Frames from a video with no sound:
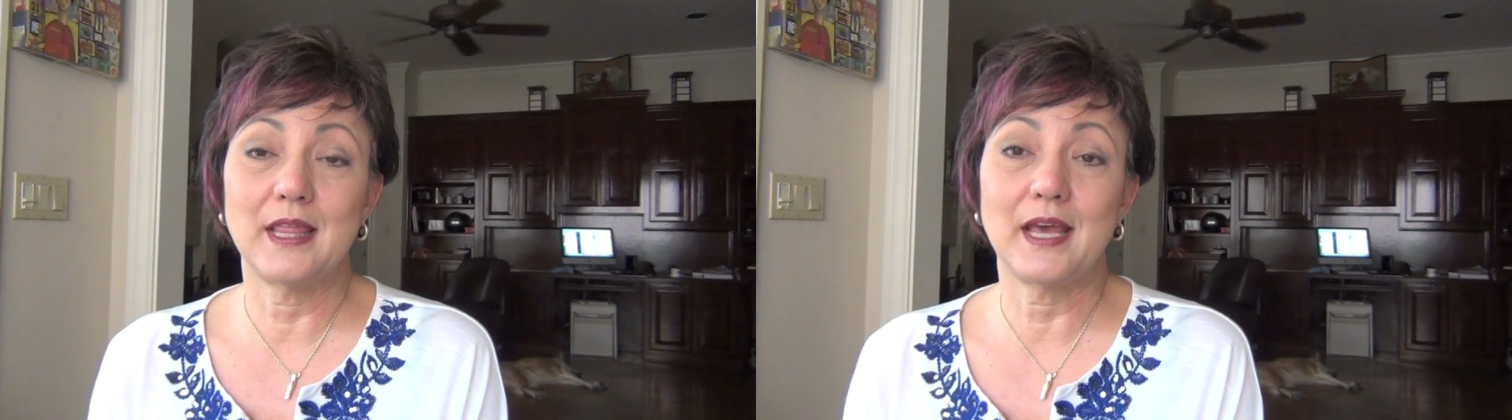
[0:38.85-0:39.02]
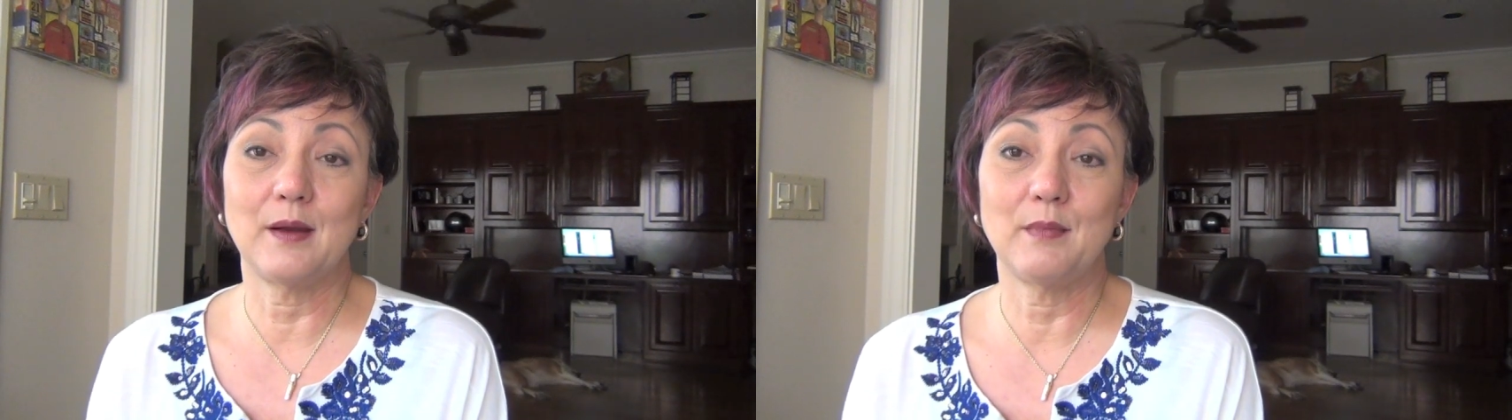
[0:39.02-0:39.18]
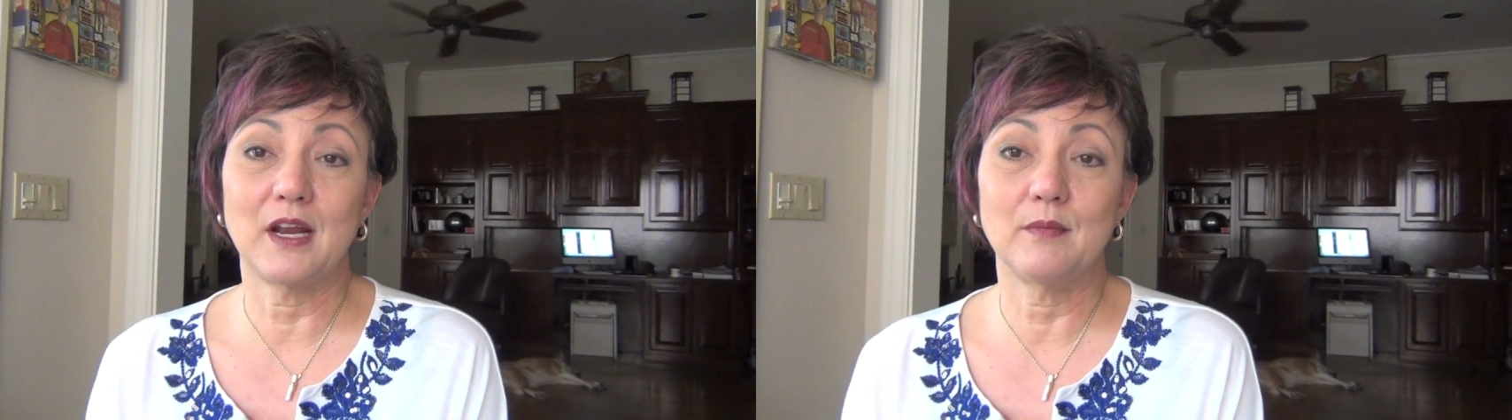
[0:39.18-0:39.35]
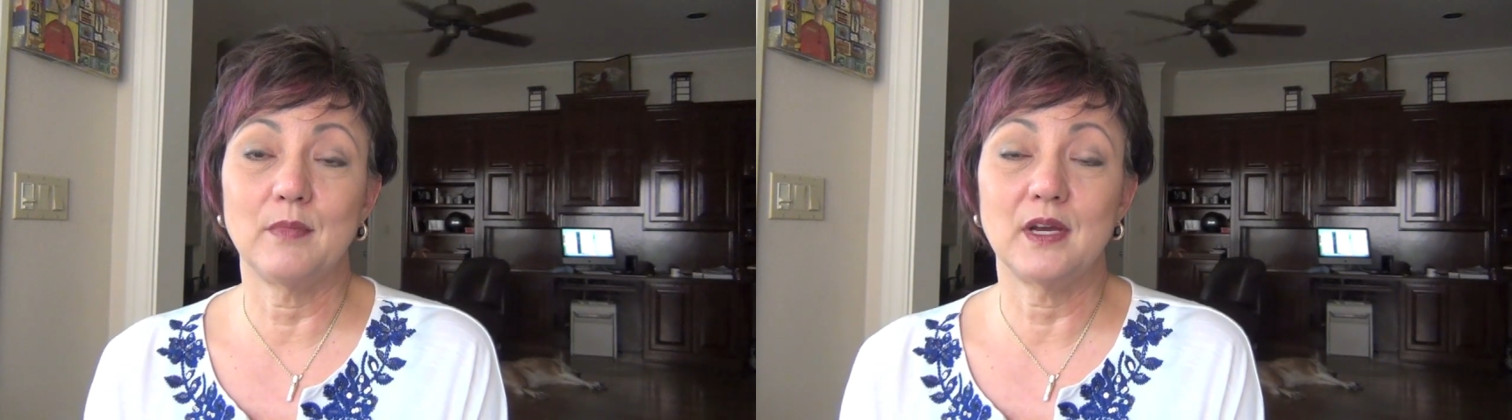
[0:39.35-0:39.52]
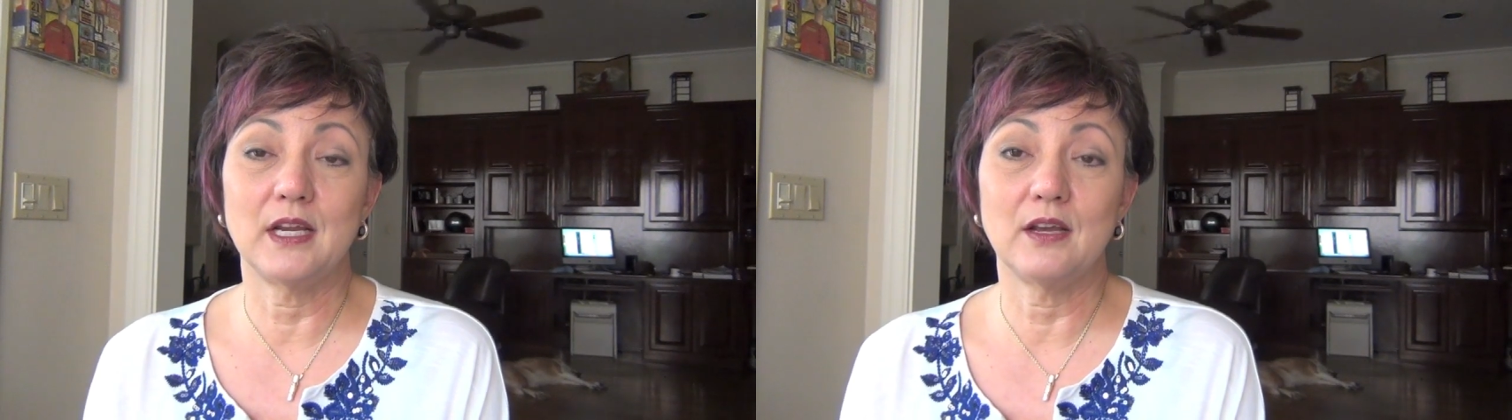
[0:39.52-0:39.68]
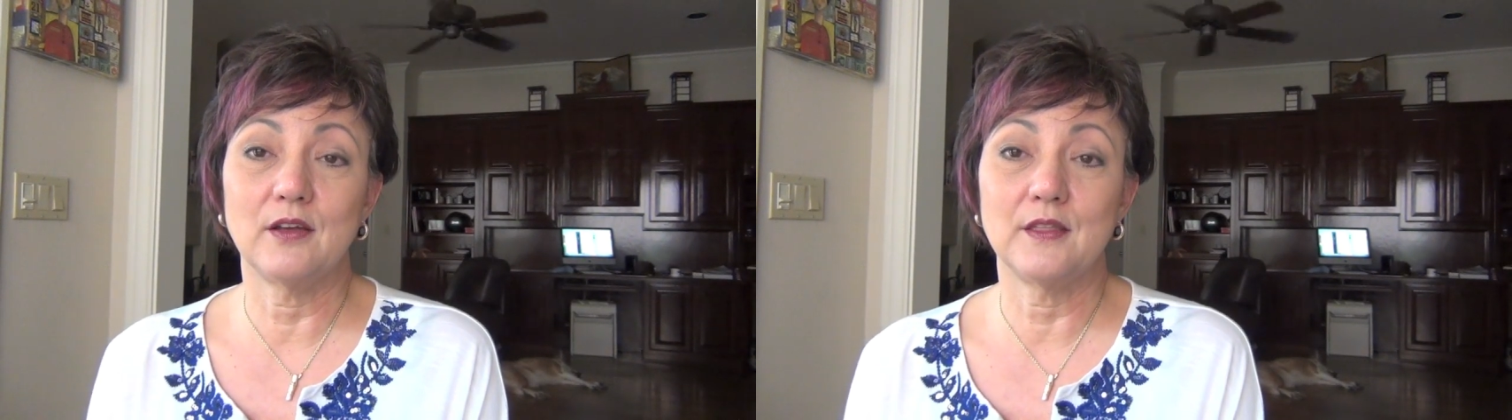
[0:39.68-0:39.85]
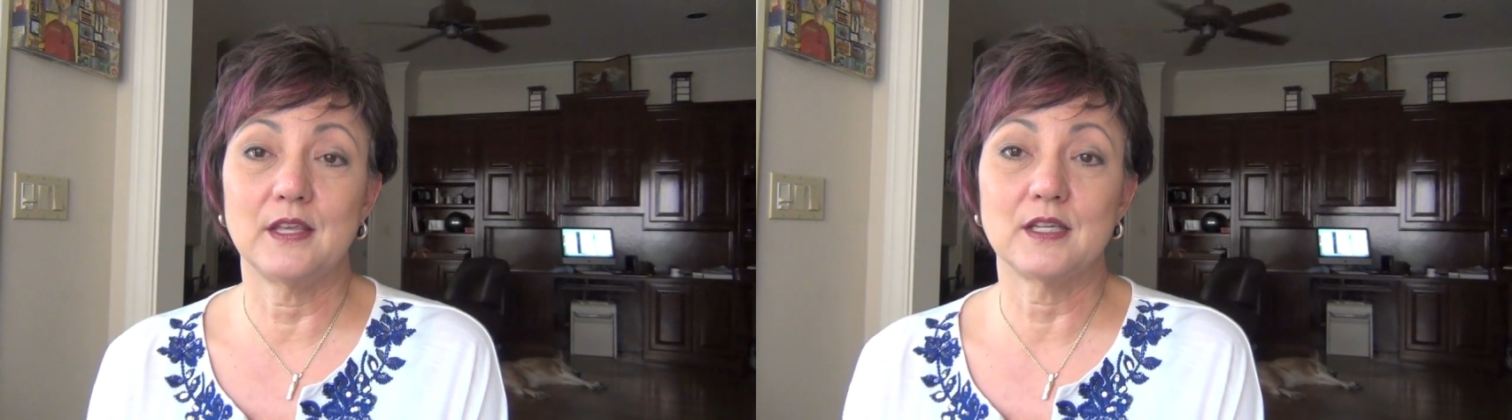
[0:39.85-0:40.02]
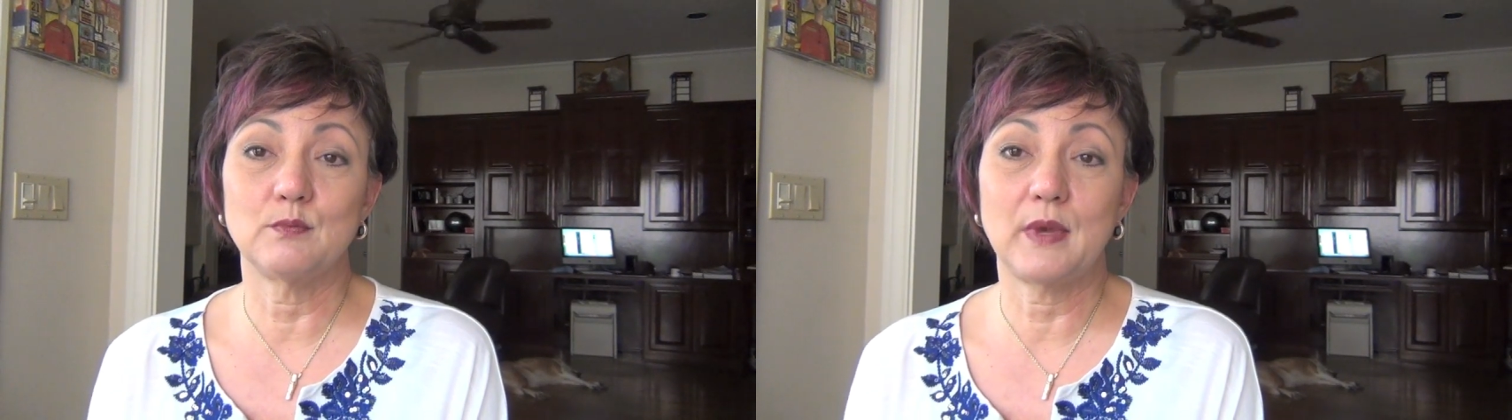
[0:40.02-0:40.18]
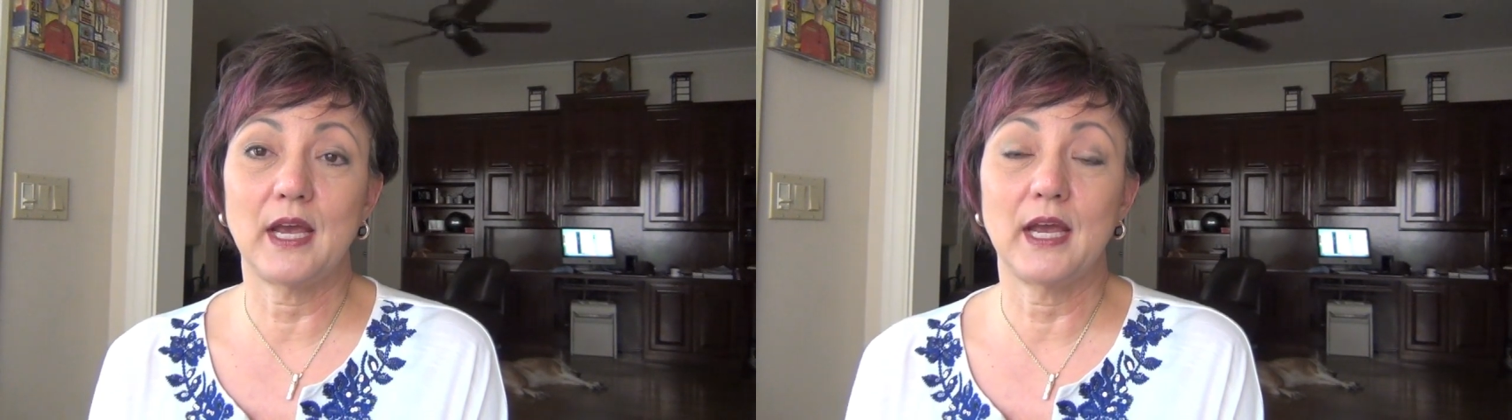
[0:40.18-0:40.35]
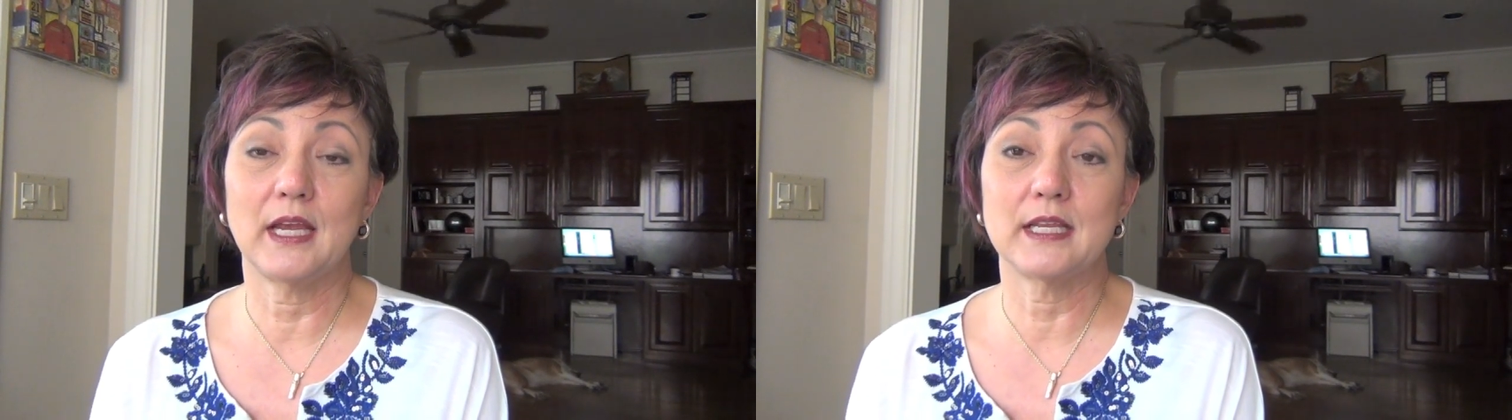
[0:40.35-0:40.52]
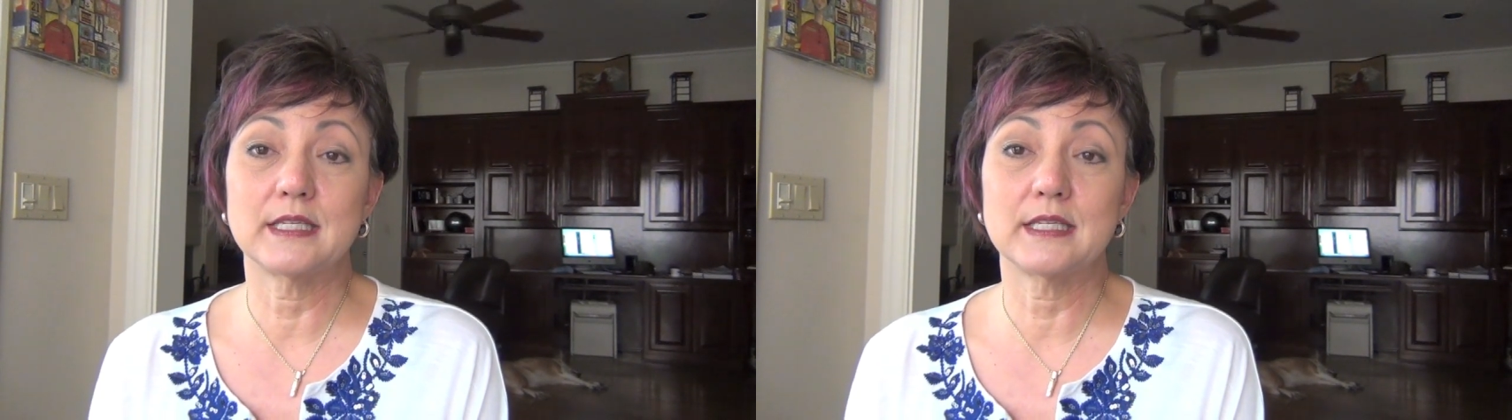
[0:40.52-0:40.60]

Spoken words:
that amount of money on this bag.